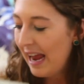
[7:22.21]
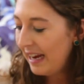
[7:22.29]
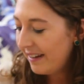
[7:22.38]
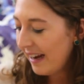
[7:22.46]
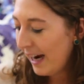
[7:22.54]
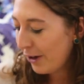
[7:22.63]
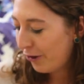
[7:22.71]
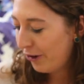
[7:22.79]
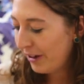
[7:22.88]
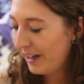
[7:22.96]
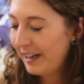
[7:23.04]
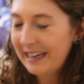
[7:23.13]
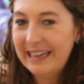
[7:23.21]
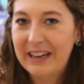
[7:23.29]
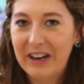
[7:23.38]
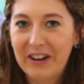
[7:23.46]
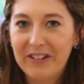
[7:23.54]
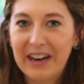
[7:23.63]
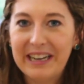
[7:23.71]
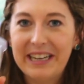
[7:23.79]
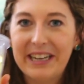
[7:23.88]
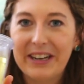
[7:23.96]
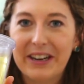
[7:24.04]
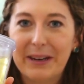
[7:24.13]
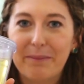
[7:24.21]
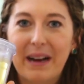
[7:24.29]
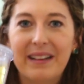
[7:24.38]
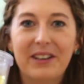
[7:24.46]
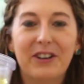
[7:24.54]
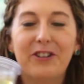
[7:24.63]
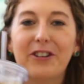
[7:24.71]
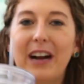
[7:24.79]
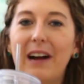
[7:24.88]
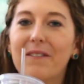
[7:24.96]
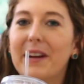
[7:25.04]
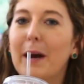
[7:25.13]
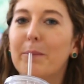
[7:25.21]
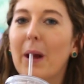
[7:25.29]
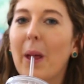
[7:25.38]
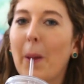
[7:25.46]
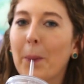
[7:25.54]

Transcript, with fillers: It's actually right here in my little giraffe cup.